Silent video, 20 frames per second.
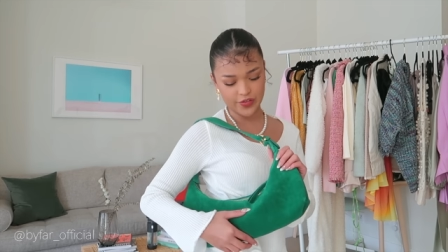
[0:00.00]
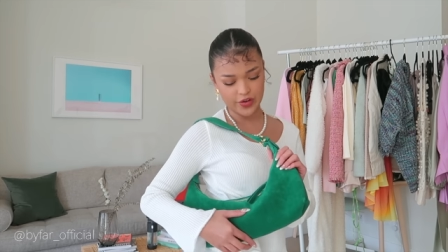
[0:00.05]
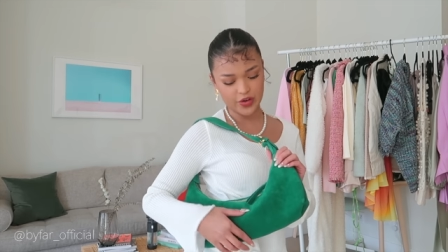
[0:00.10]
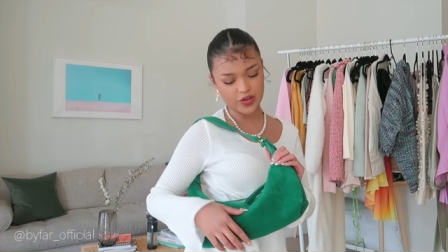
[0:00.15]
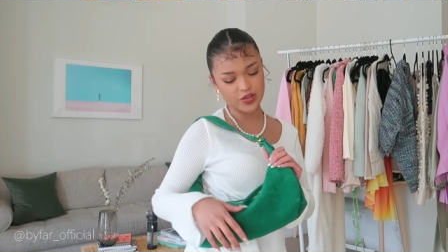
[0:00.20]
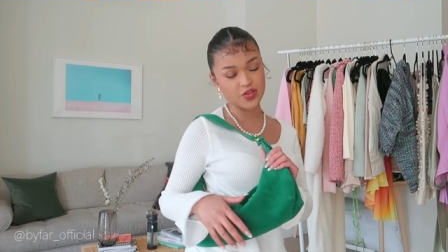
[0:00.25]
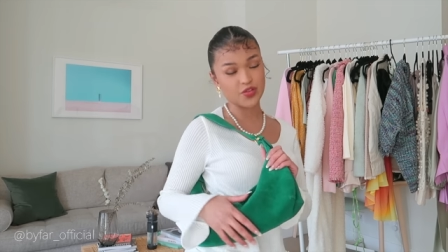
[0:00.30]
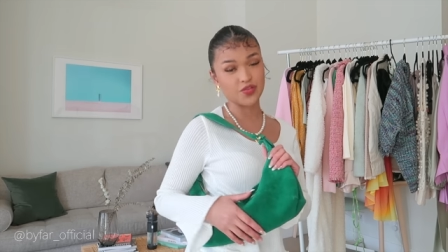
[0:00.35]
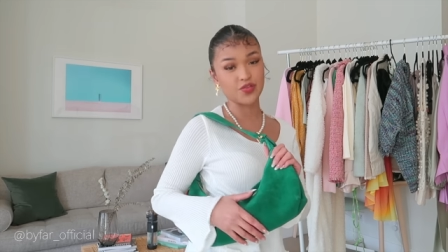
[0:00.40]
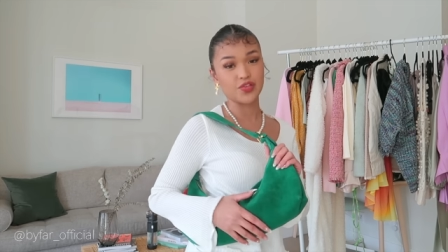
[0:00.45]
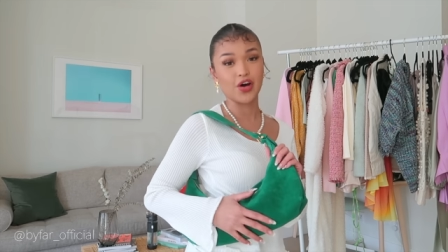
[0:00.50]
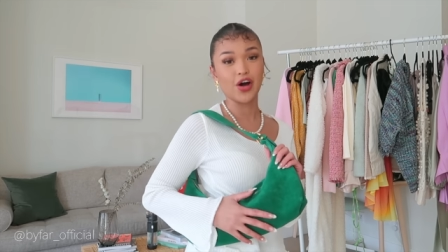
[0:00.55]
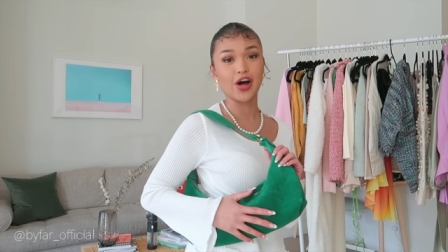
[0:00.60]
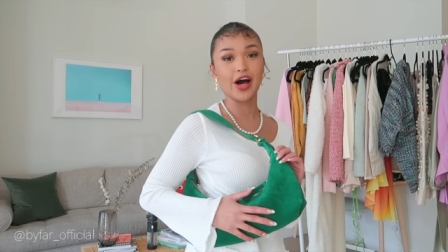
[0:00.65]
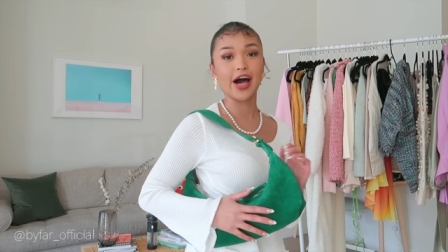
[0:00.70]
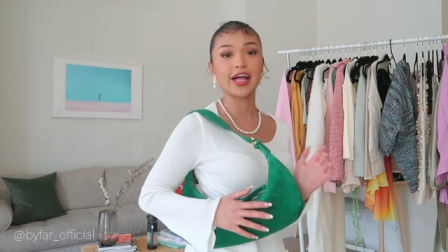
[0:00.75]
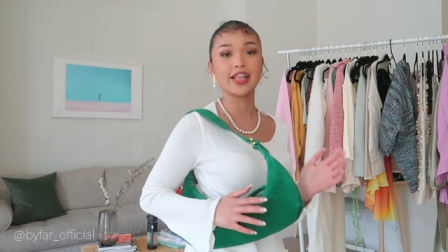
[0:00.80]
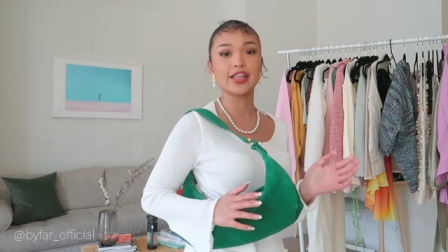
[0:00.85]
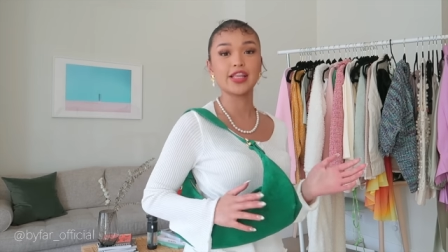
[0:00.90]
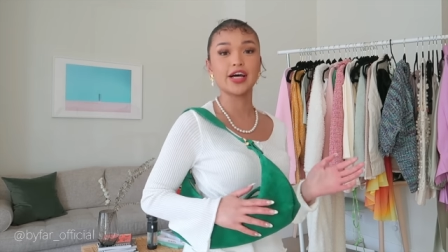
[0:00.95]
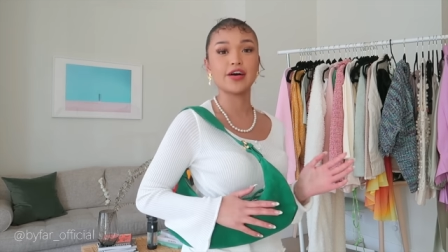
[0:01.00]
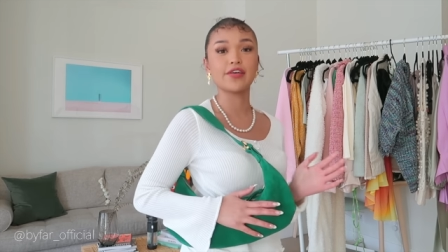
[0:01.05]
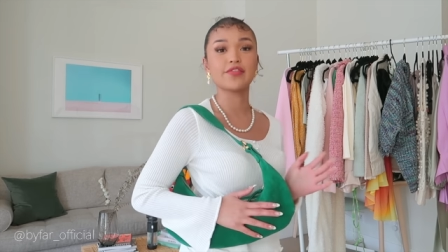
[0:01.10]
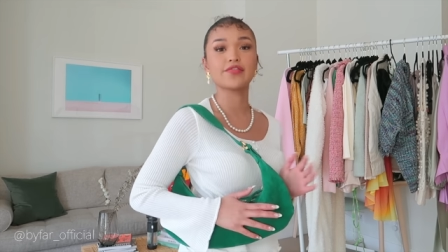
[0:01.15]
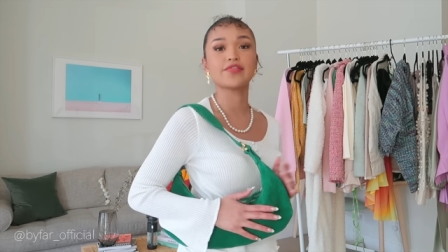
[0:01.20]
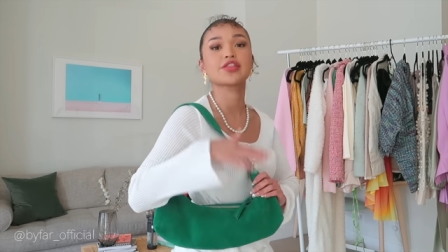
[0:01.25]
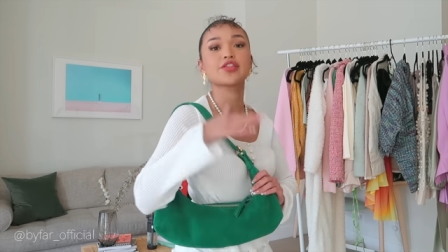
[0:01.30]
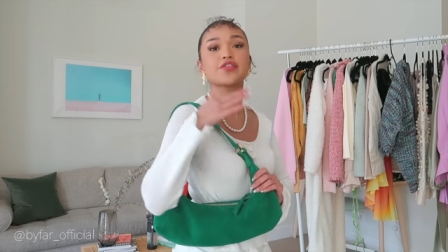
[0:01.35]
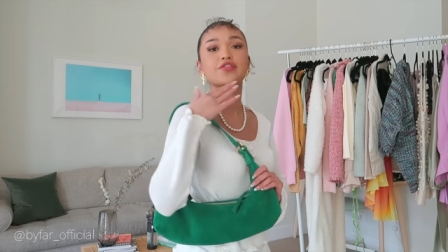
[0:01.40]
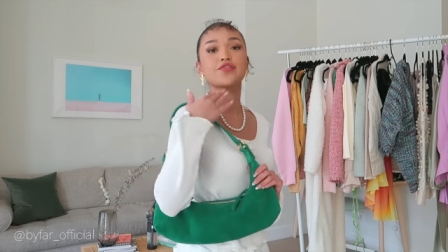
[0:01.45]
First of all, I
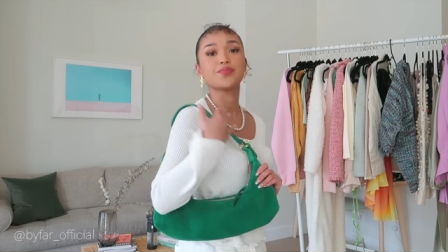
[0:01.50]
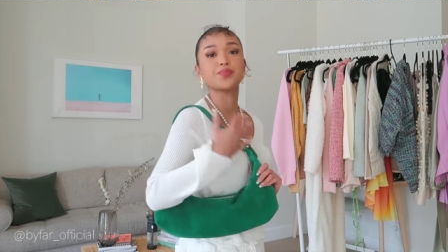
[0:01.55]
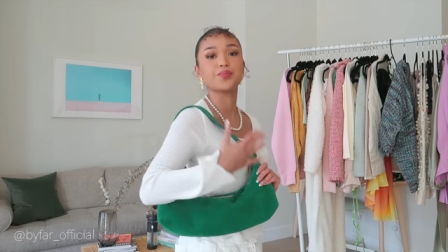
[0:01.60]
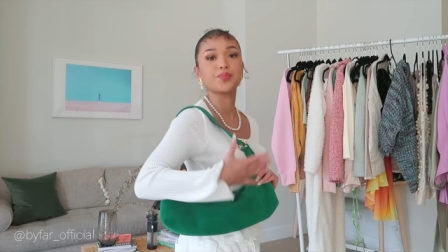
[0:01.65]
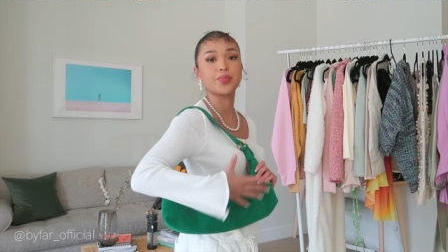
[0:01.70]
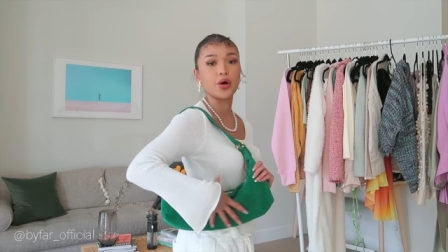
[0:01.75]
love the